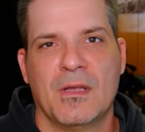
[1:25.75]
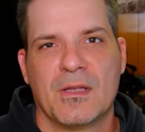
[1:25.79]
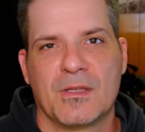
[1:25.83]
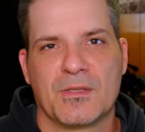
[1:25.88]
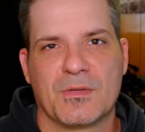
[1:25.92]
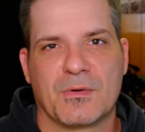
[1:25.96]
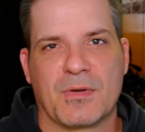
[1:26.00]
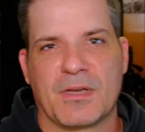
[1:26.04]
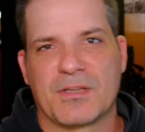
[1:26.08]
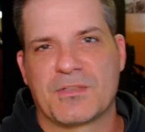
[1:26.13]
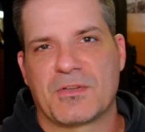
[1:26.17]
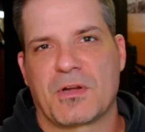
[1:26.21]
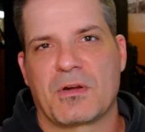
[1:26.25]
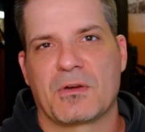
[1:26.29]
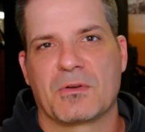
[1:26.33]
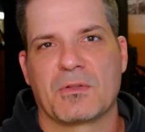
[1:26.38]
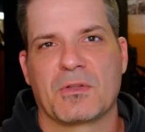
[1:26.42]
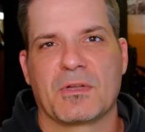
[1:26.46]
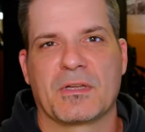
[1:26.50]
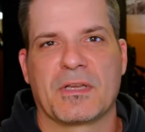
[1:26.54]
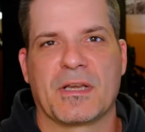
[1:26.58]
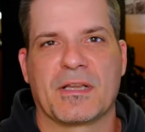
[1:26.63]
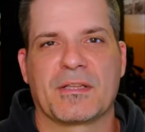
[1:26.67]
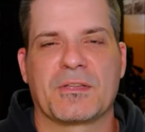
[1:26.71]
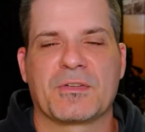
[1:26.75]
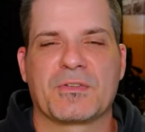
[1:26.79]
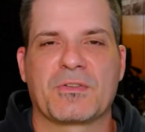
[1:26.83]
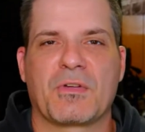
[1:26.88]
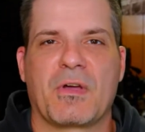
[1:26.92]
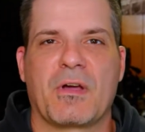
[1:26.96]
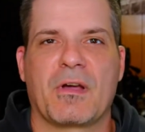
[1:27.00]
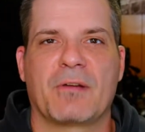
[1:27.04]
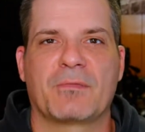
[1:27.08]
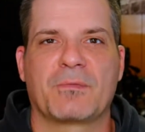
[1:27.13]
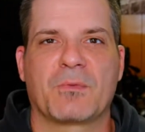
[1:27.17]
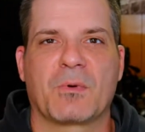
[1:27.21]
So when I started looking at the
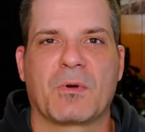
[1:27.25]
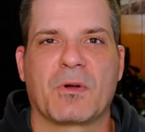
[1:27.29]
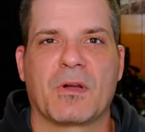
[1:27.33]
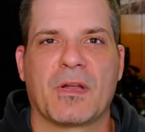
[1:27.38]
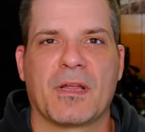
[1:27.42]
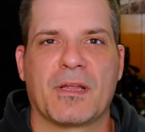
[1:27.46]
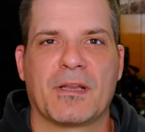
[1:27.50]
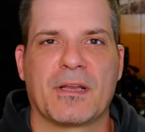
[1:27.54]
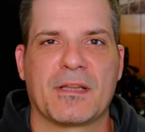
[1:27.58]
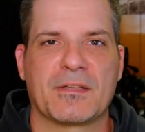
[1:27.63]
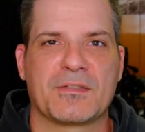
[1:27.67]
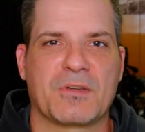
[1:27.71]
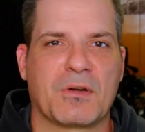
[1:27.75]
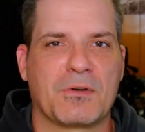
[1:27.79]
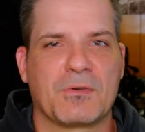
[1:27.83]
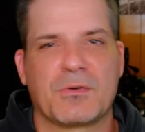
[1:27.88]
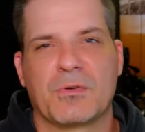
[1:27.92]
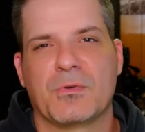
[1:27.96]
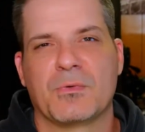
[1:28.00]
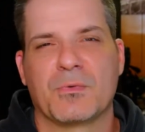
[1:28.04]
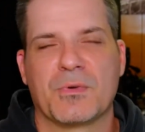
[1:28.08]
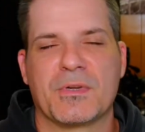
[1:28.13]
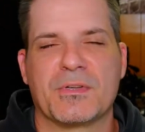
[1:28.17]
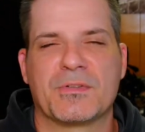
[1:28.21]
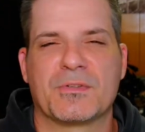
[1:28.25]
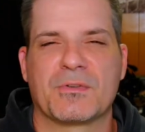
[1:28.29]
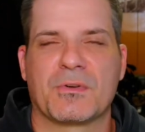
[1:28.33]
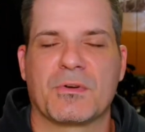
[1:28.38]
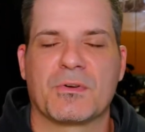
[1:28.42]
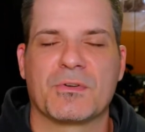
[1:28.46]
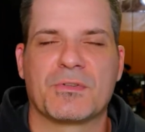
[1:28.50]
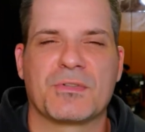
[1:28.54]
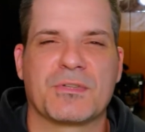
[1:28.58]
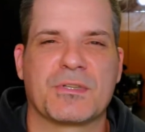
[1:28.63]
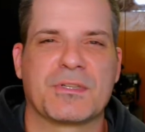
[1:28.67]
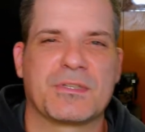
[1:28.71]
software and I started doing
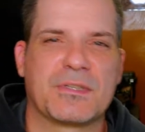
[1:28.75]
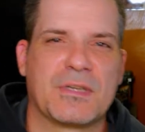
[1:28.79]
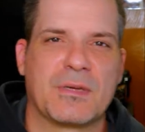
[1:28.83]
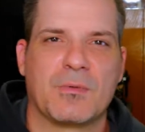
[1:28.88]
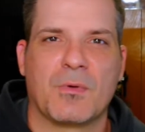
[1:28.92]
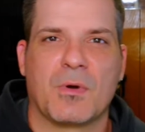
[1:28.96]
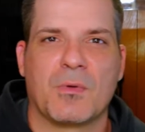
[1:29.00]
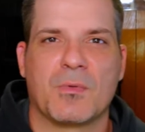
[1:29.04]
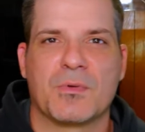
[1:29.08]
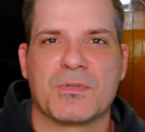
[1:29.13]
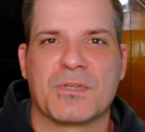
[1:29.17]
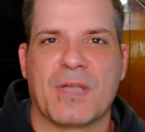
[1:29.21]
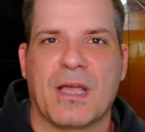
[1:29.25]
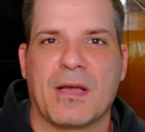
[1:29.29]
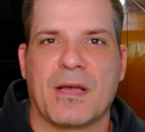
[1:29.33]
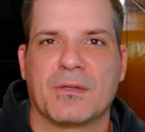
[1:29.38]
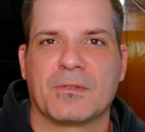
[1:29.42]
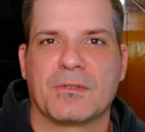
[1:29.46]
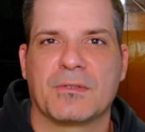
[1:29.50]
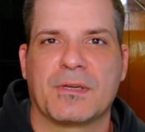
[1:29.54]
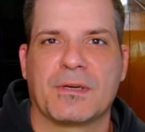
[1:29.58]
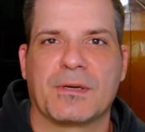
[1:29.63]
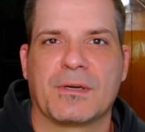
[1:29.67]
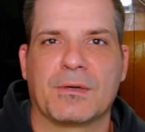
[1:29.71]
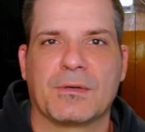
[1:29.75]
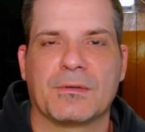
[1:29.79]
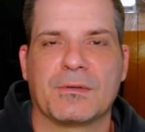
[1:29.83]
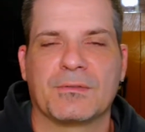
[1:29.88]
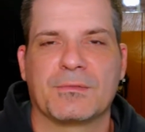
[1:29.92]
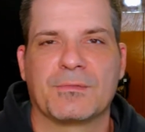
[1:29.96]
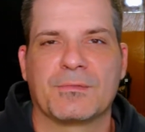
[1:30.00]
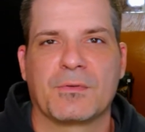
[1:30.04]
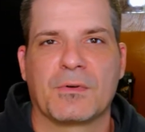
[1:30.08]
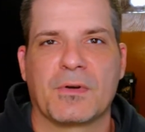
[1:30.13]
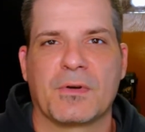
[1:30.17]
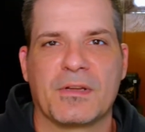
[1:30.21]
research to see what was out there
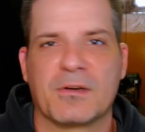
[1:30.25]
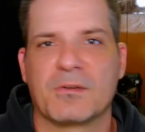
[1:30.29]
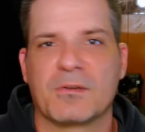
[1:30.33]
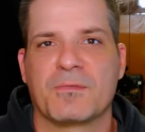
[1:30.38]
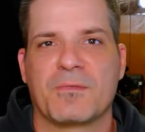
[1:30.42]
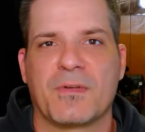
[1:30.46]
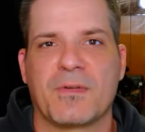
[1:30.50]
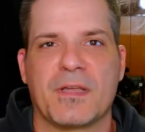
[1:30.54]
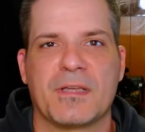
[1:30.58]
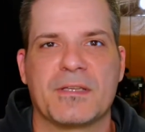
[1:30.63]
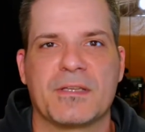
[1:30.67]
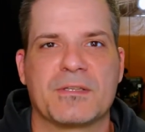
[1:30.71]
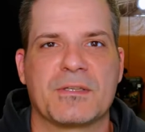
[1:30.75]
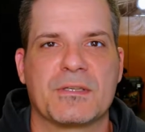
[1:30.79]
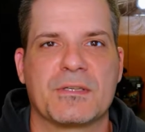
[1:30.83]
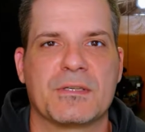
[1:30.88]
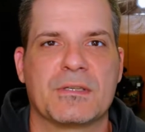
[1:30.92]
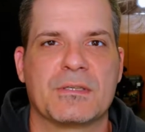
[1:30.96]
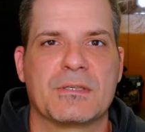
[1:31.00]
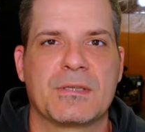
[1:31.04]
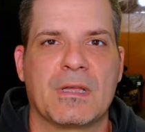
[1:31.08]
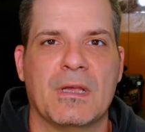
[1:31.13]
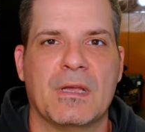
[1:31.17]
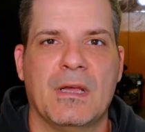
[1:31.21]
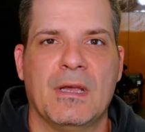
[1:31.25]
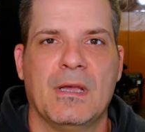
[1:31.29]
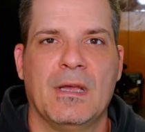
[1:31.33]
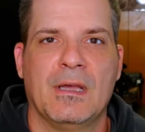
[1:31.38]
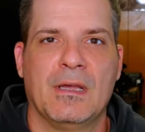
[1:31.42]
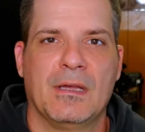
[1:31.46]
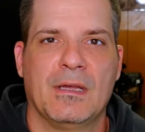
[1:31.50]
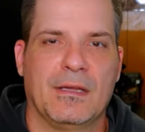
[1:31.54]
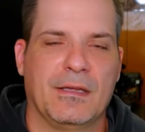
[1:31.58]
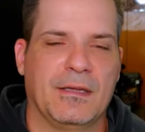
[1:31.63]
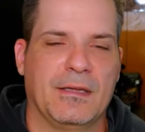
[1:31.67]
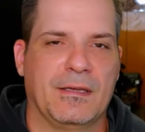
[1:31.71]
for interfaces,
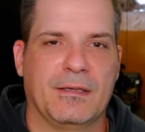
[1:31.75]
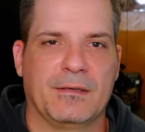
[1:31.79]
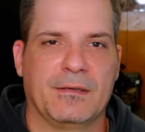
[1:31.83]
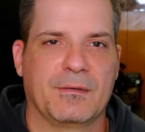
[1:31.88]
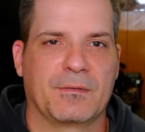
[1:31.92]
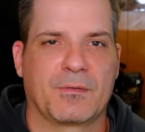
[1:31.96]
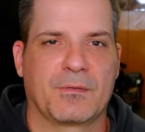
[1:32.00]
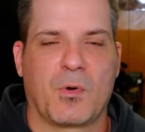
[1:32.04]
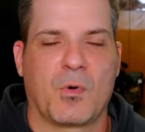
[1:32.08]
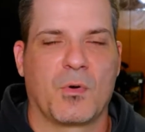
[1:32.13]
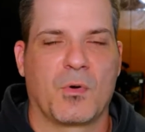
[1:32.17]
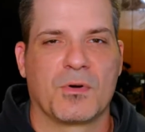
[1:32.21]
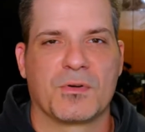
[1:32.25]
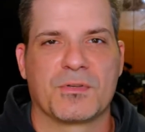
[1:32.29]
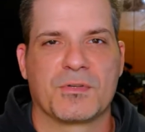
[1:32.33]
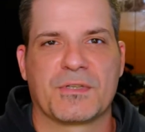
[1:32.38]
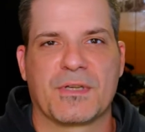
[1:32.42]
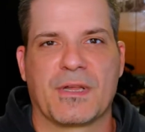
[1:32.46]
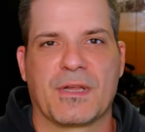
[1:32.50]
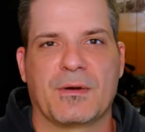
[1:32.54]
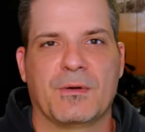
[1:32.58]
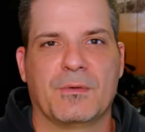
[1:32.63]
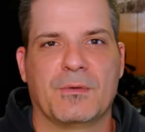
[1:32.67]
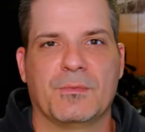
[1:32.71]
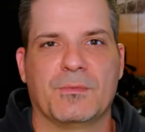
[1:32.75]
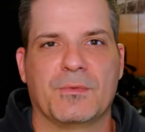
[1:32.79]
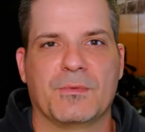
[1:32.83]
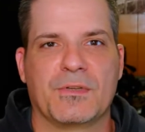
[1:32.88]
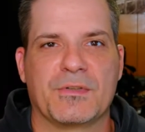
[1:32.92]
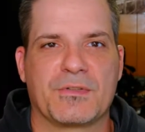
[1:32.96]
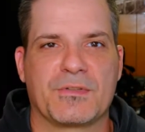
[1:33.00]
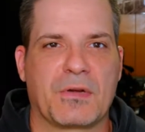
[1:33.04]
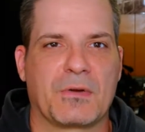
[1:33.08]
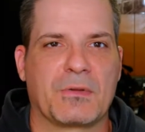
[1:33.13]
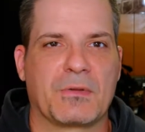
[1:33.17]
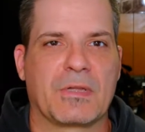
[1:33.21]
and of course, you know, when
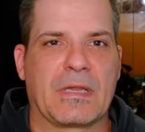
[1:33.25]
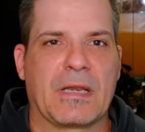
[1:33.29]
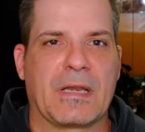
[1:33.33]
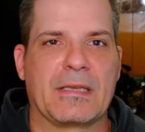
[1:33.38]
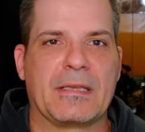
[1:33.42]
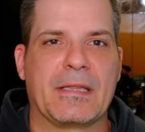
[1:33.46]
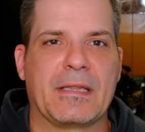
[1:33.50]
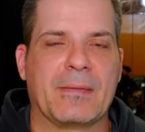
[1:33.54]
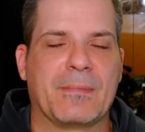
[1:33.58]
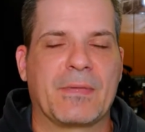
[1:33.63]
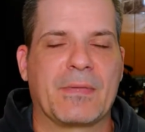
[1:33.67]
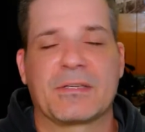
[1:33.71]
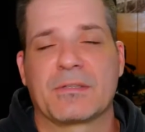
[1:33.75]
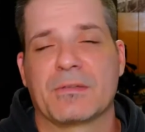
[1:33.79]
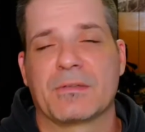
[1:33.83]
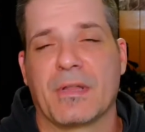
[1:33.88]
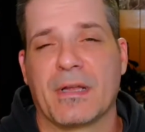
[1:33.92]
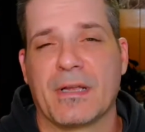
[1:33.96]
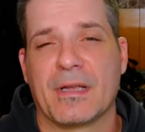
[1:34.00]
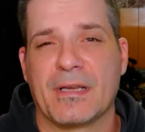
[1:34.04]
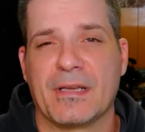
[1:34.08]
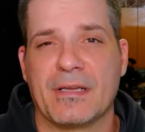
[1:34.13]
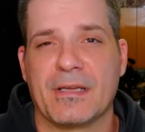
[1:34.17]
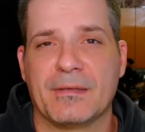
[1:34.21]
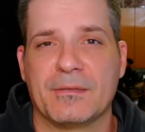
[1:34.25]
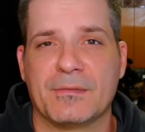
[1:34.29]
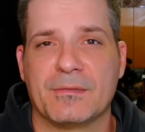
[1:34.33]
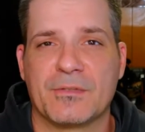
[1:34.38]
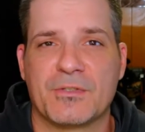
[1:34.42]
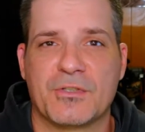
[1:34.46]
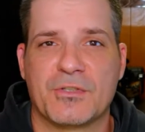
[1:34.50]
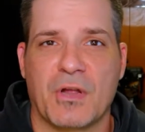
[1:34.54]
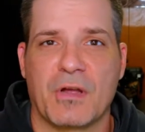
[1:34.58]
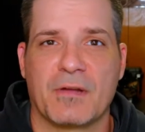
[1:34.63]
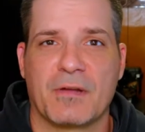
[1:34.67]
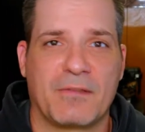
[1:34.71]
you start looking at DMX lighting,
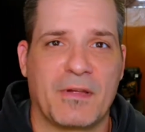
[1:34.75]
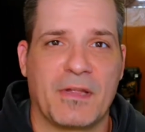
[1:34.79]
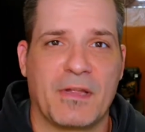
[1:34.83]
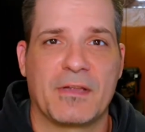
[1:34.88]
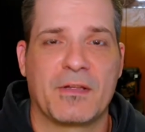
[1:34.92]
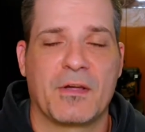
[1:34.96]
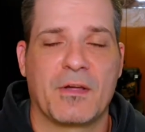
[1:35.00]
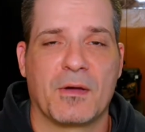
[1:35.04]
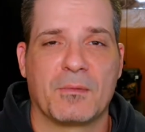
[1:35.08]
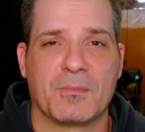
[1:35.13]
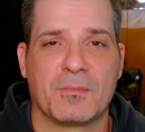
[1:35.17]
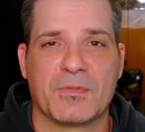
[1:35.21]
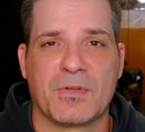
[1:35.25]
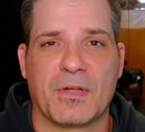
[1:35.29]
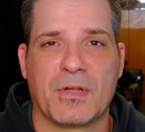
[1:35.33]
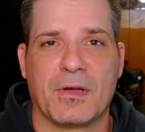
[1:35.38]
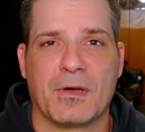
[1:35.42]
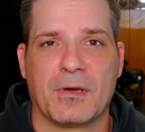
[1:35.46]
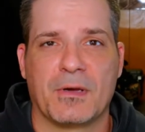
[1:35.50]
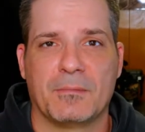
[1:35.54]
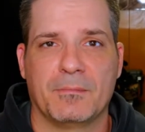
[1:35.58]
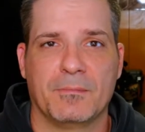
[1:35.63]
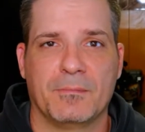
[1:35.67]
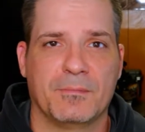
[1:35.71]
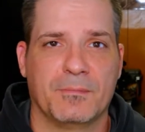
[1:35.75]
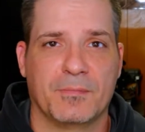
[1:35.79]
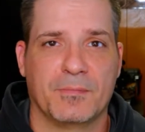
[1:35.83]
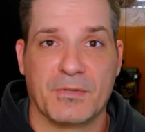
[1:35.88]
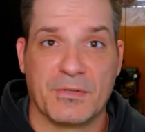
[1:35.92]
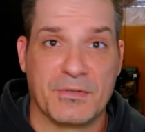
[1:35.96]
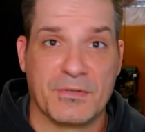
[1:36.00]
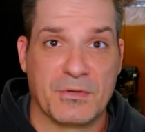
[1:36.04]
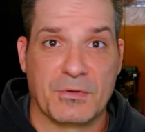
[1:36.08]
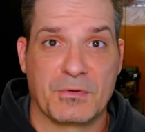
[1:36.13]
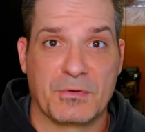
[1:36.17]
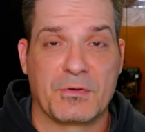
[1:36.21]
Chave comes up,
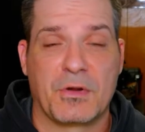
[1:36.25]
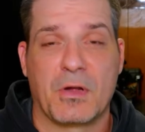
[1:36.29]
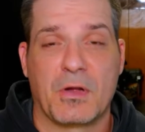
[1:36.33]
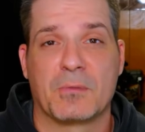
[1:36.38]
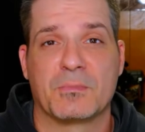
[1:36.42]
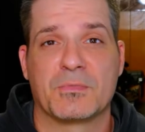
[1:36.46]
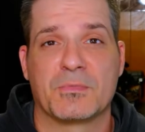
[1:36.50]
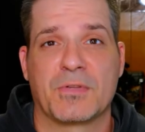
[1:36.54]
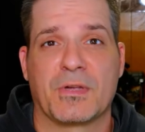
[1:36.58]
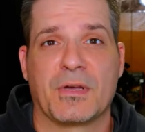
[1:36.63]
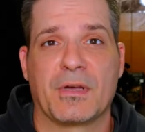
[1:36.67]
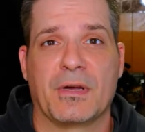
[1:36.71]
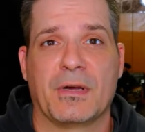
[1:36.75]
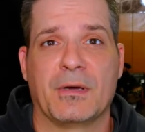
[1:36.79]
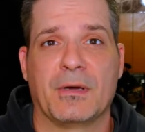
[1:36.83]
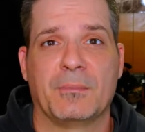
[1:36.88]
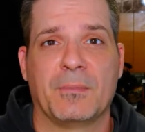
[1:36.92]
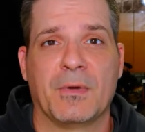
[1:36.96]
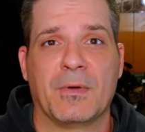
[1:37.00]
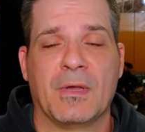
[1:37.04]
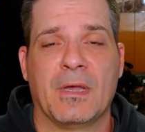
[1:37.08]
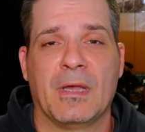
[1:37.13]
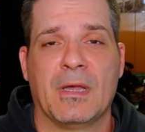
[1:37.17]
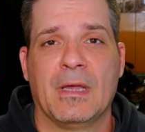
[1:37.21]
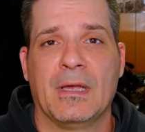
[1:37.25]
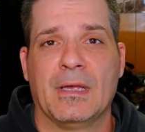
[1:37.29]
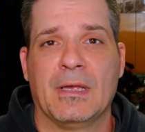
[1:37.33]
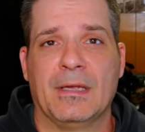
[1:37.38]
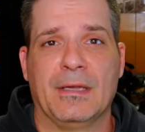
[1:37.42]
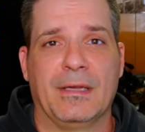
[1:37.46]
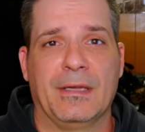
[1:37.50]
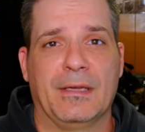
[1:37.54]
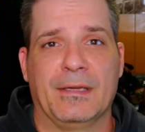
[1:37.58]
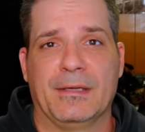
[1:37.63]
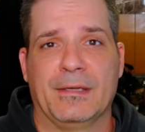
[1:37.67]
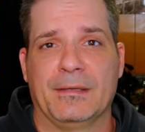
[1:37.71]
Blizzard comes up,
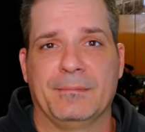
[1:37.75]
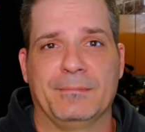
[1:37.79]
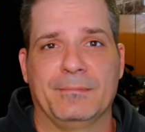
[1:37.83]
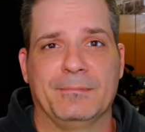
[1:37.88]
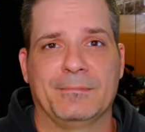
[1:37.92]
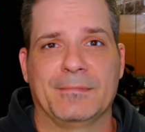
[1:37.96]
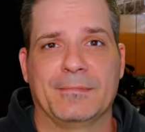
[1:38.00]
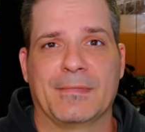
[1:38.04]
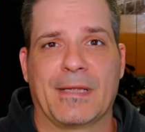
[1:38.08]
and